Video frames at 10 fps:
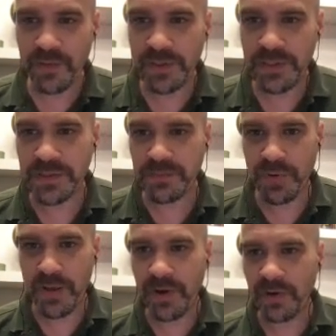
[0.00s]
which
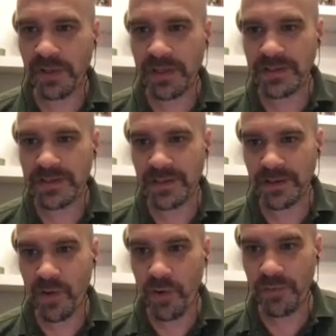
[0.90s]
primarily is the
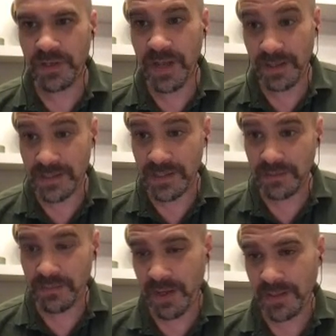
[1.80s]

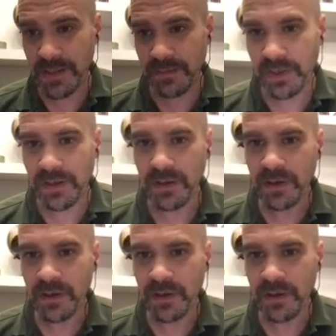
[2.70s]
COVID-19 pandemic.